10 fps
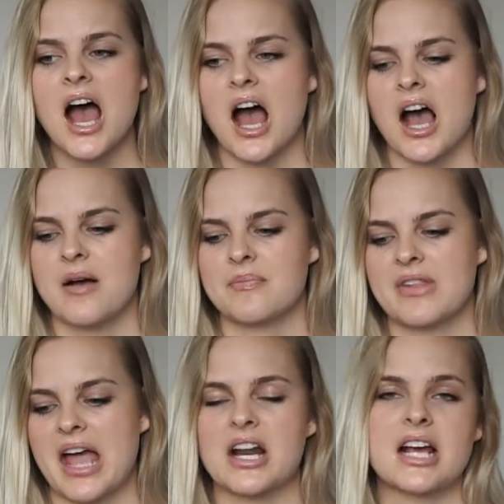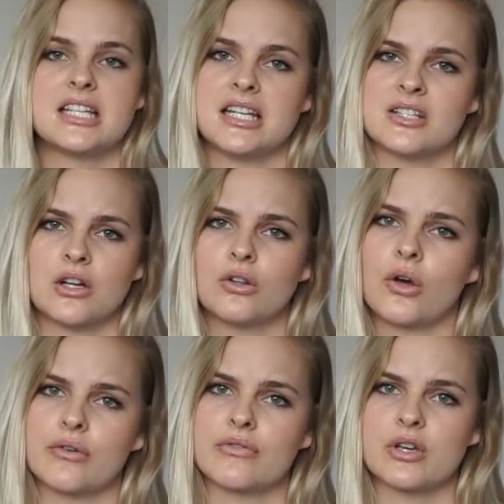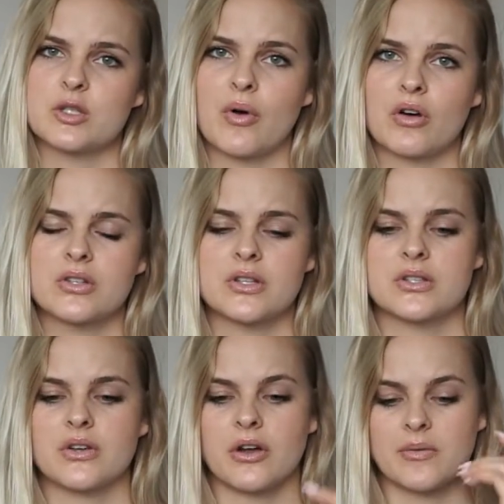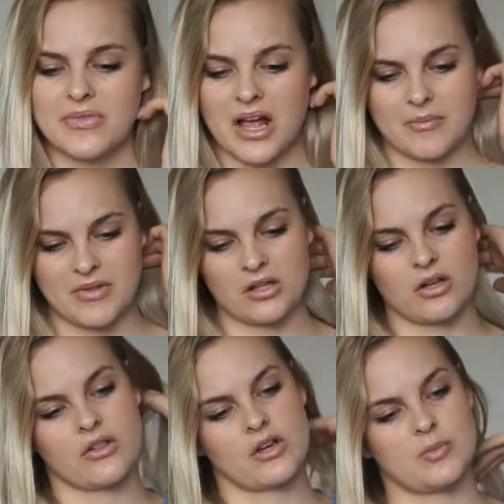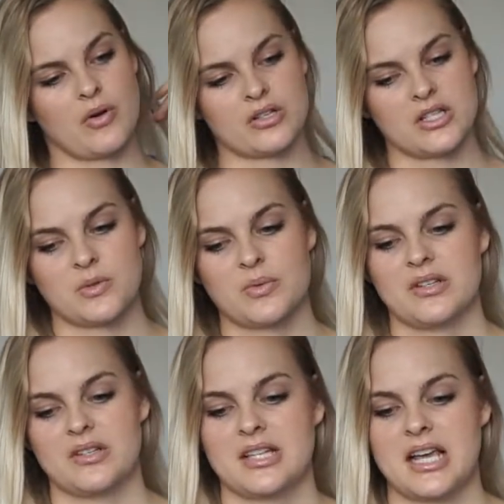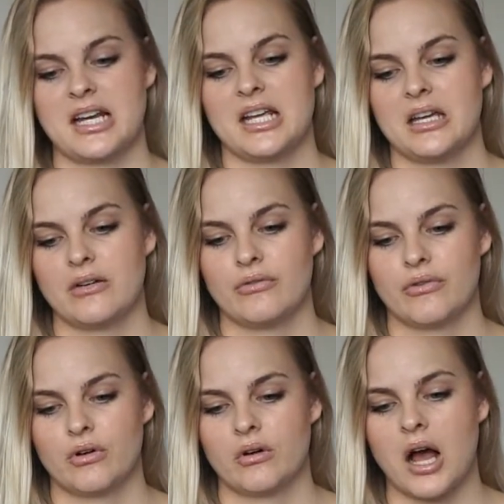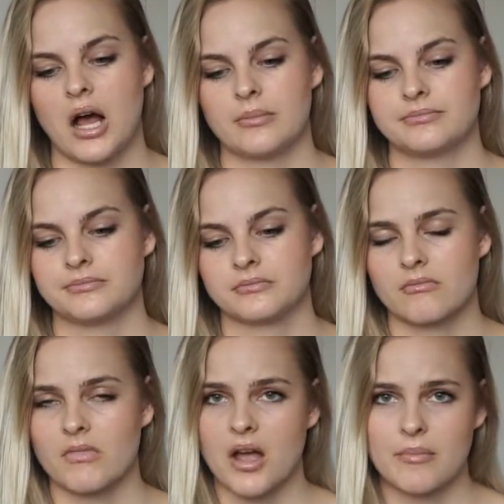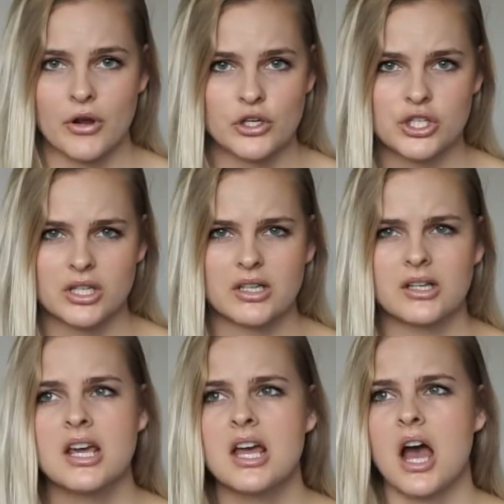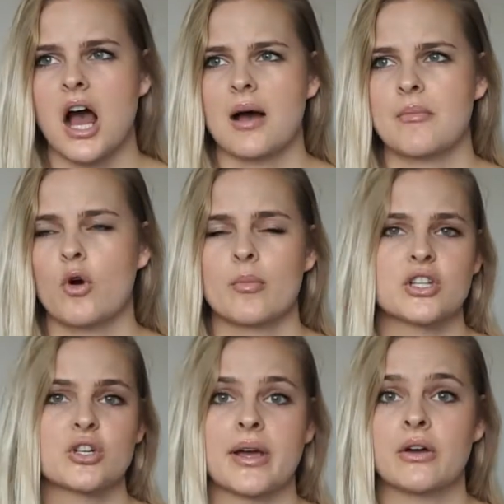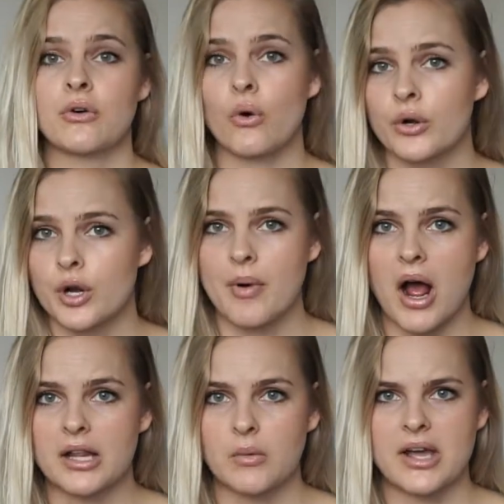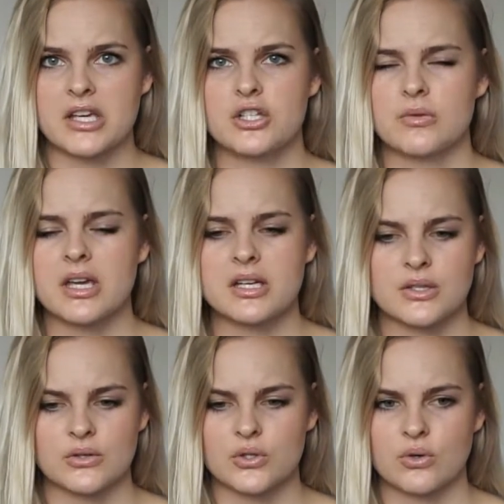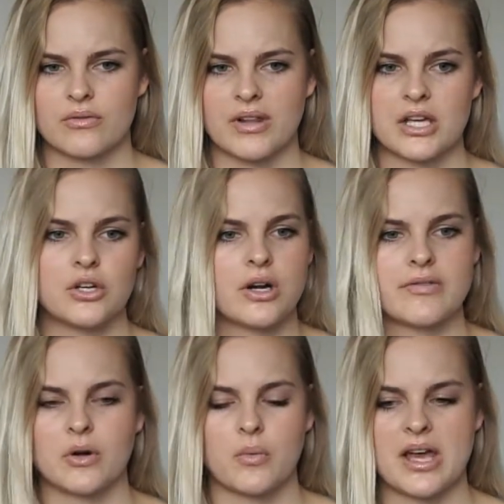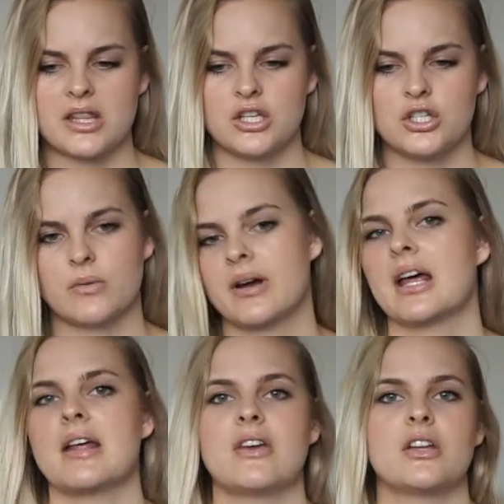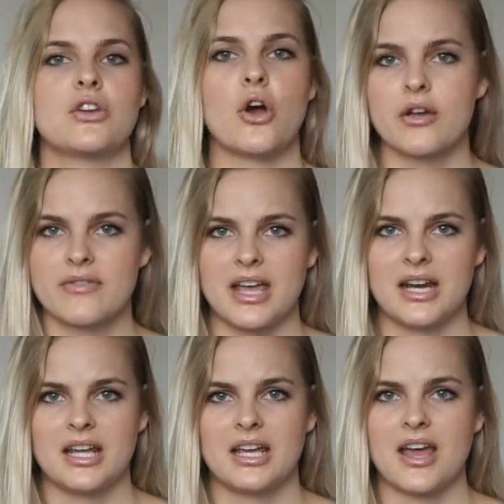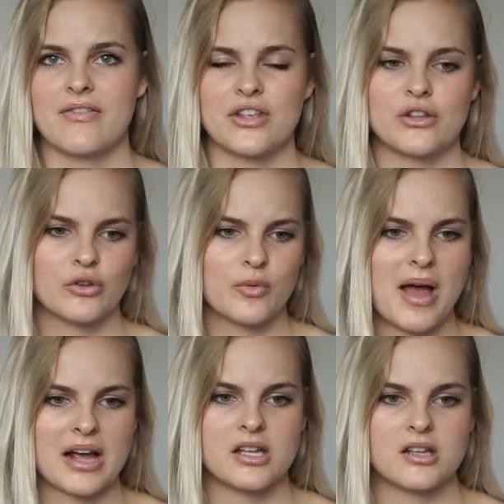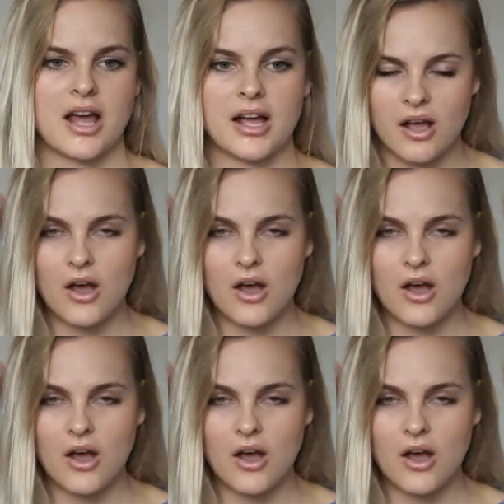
And I ticked a lot of those boxes. So a lot of those boxes was eating for emotion, almost going on autopilot while you're doing it. So it's sort of like you're not even aware that you do it, and then you're overeating, and then you look back and you're like,